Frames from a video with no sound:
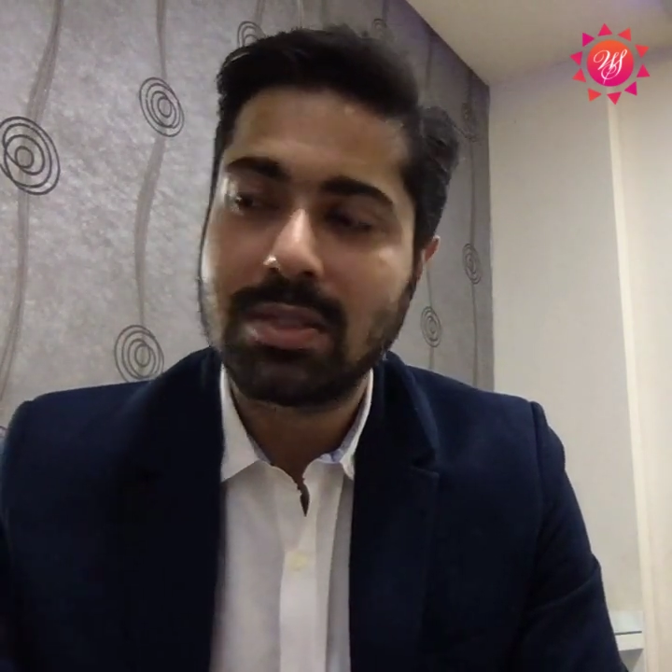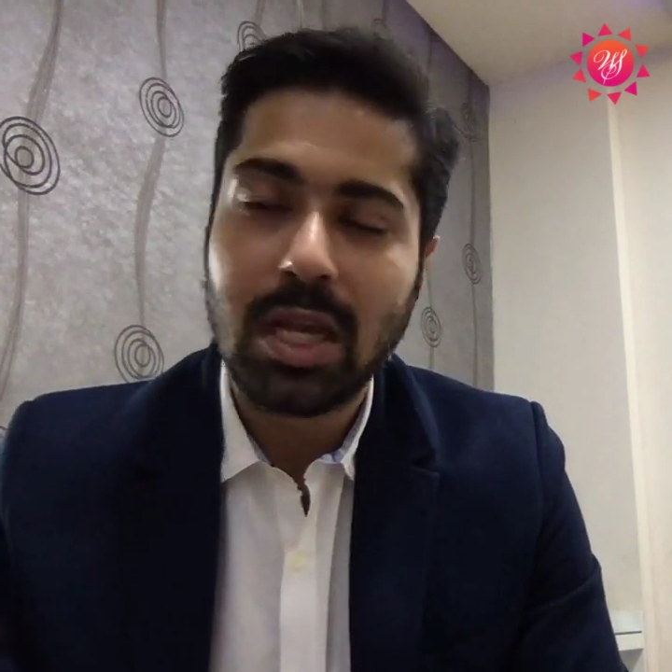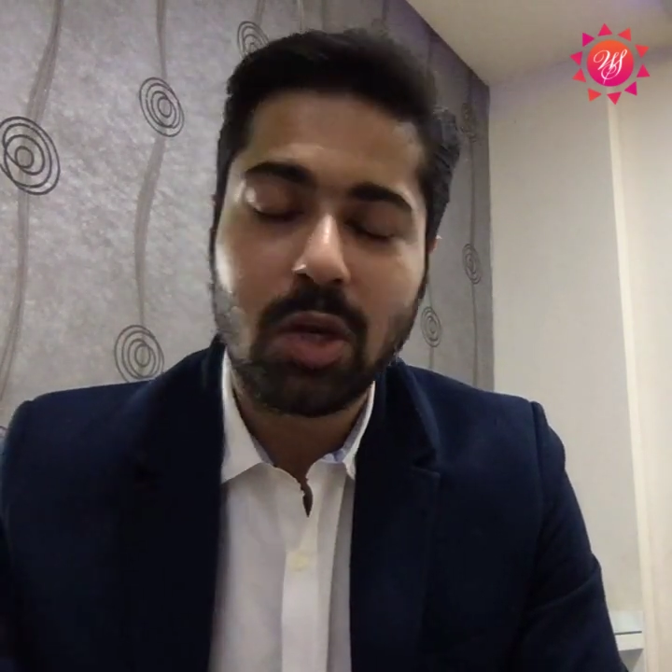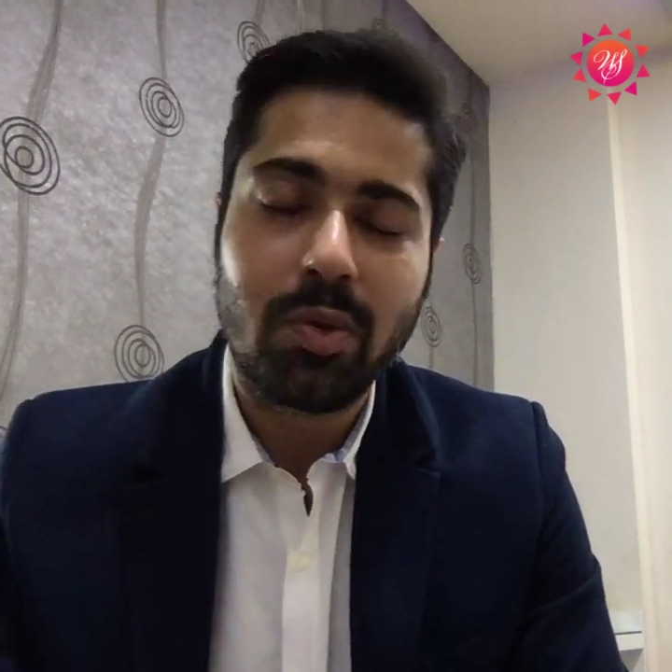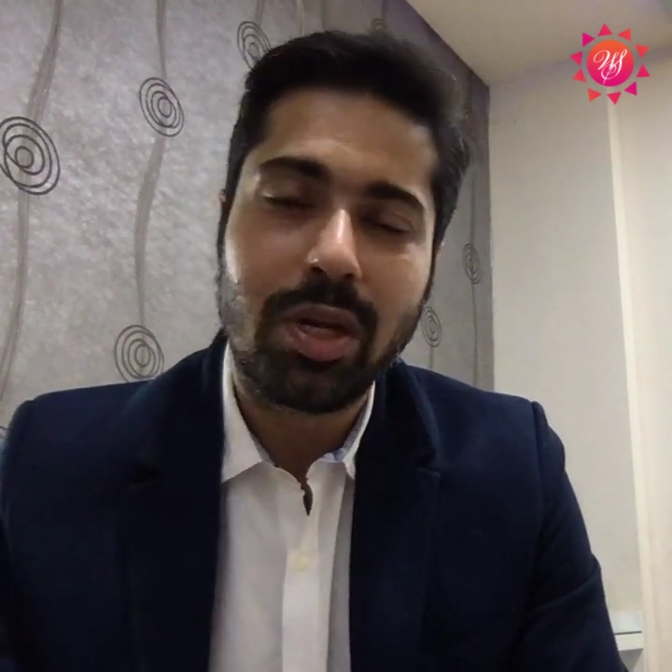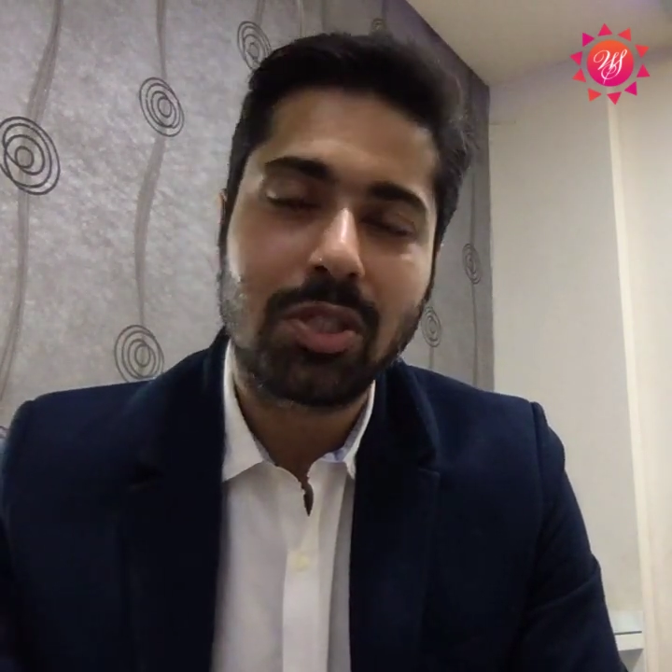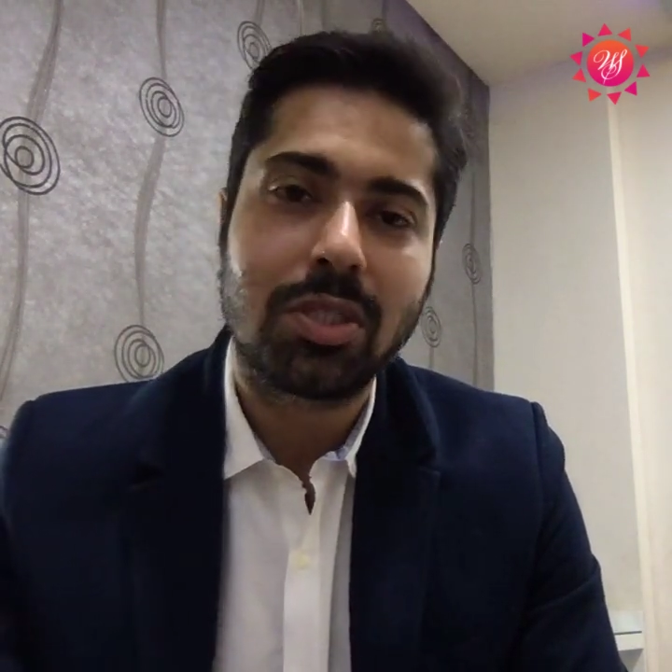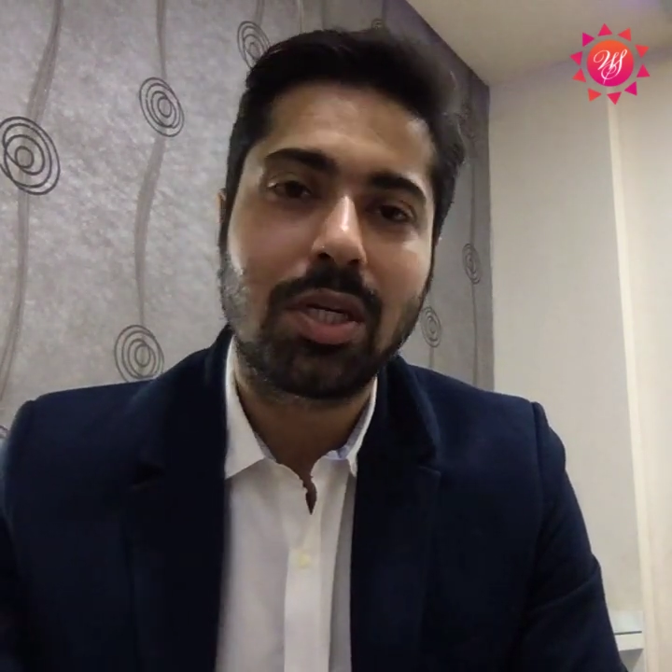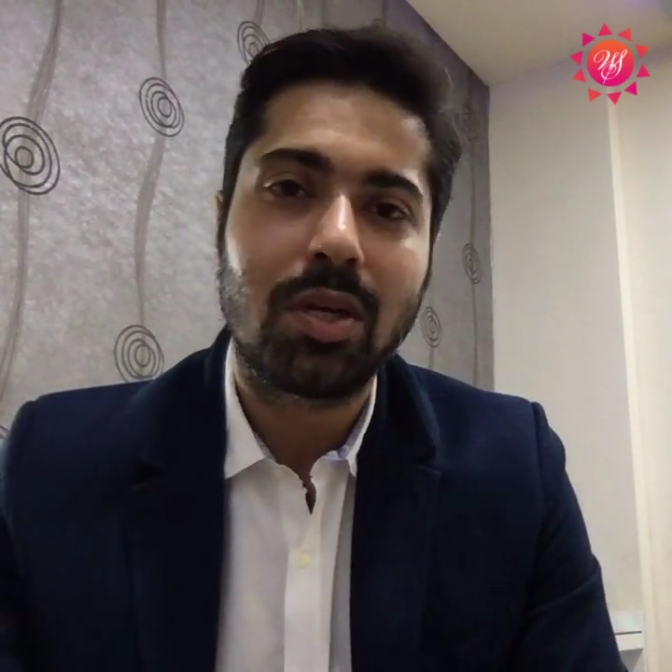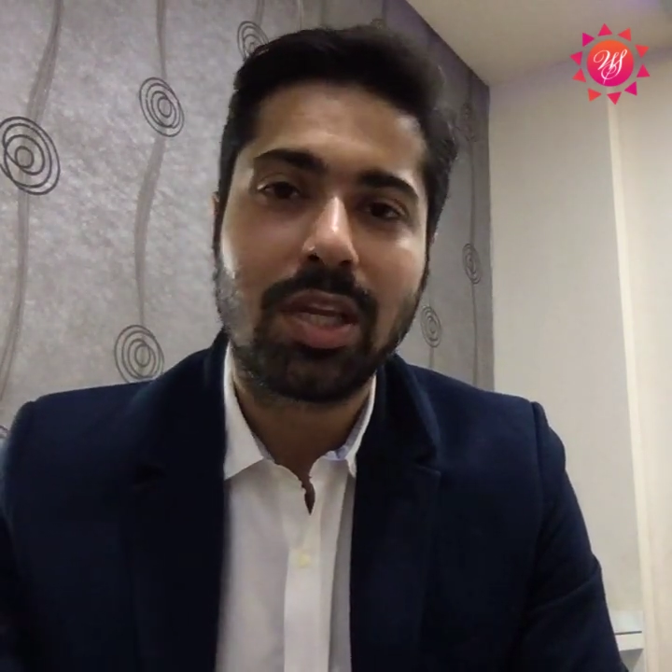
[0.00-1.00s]

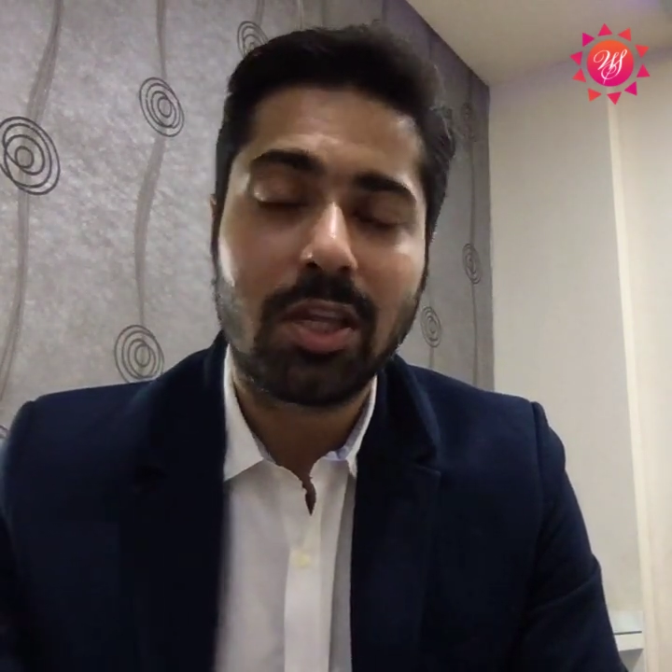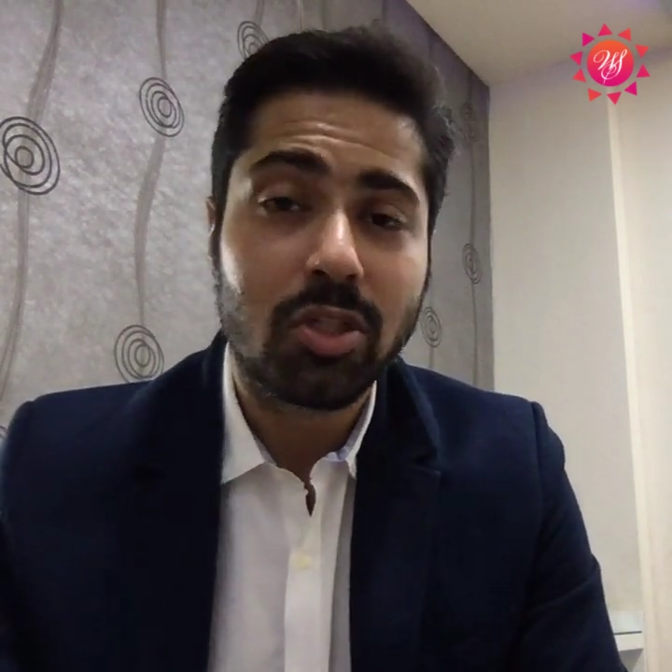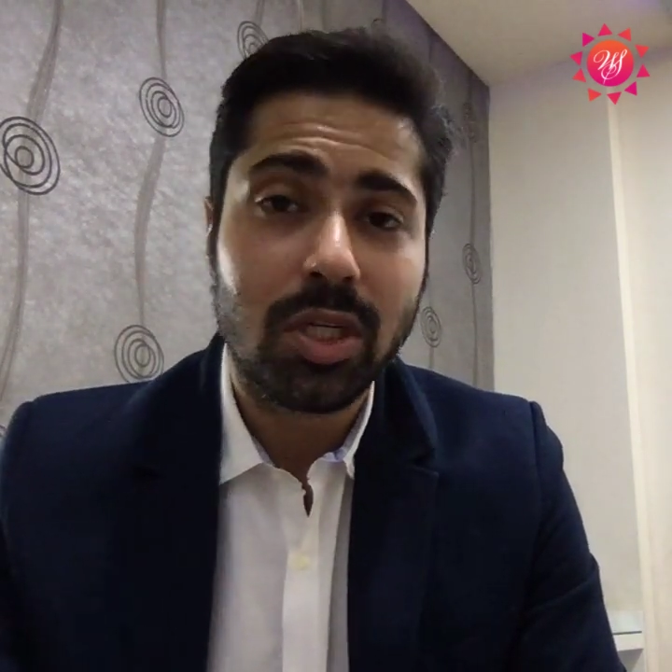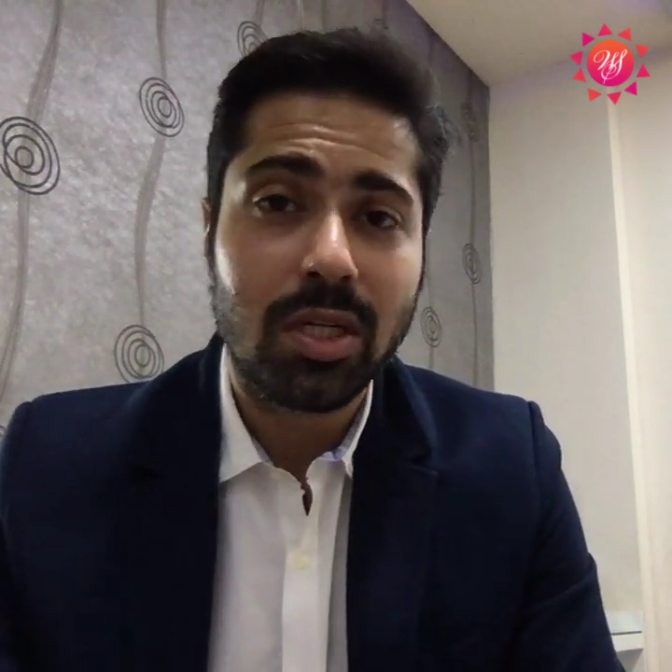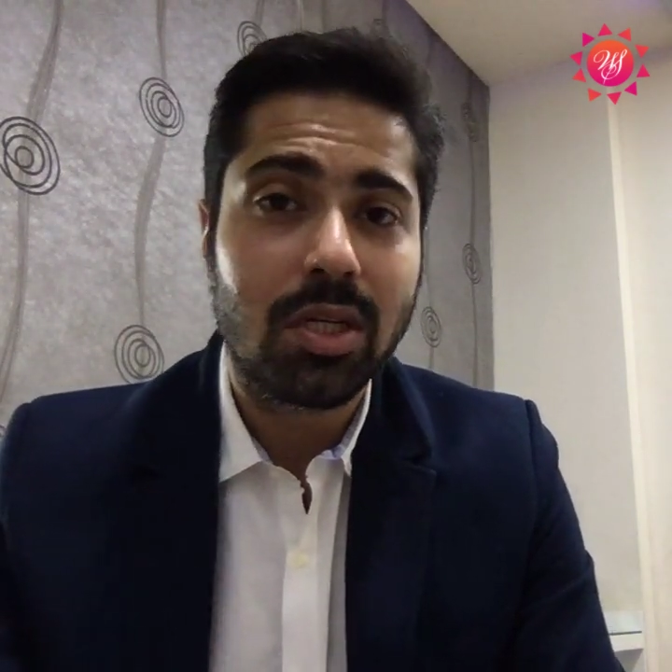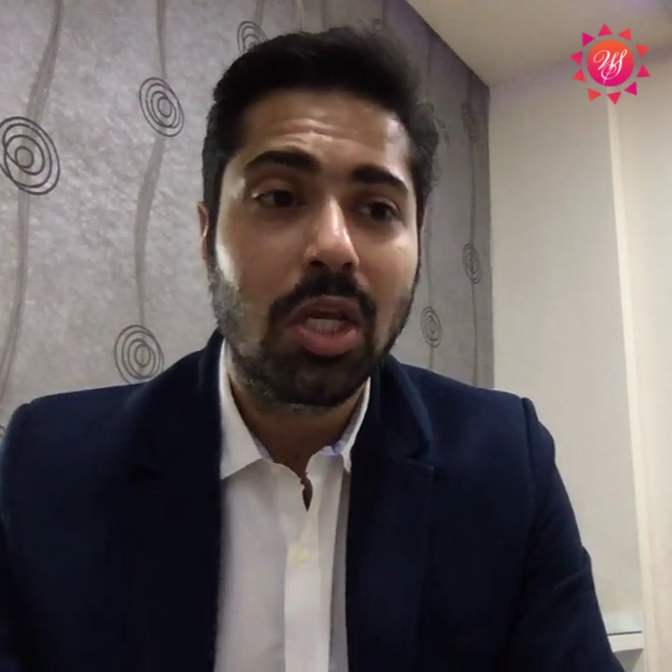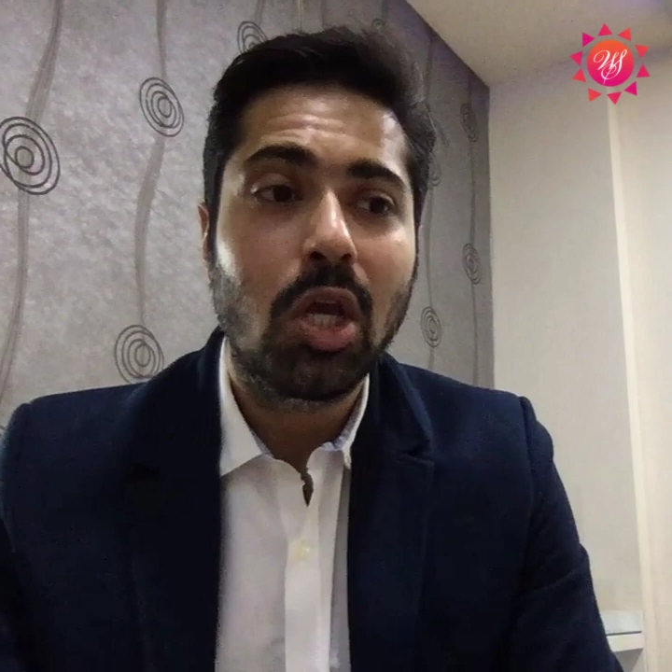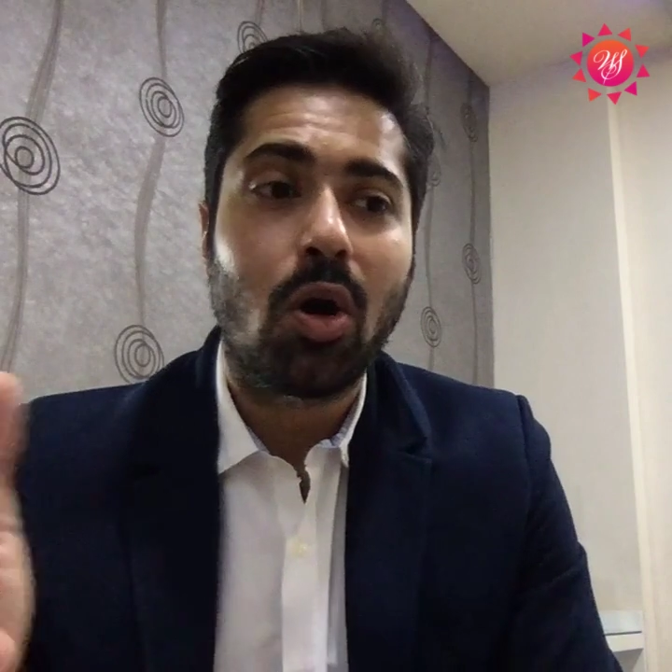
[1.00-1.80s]
decoration, kitchen,